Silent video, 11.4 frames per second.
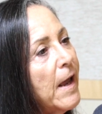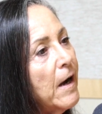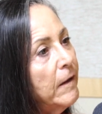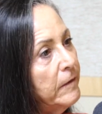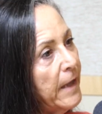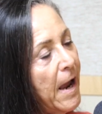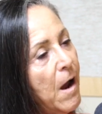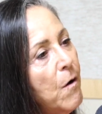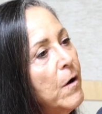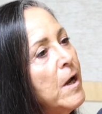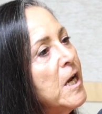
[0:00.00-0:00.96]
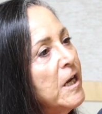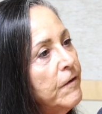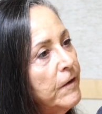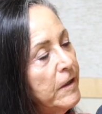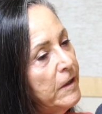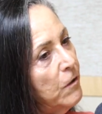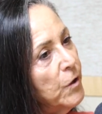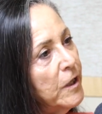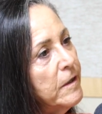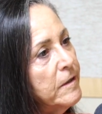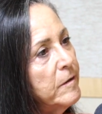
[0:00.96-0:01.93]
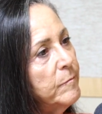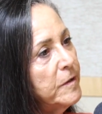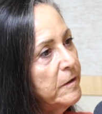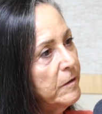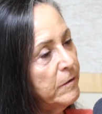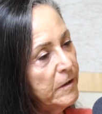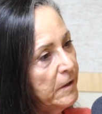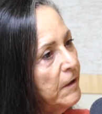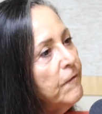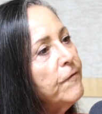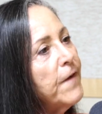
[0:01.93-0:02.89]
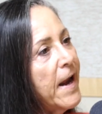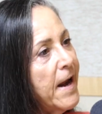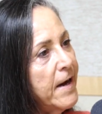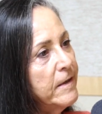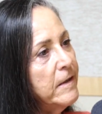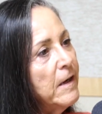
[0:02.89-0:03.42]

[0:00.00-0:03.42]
that allow in organisms to invade.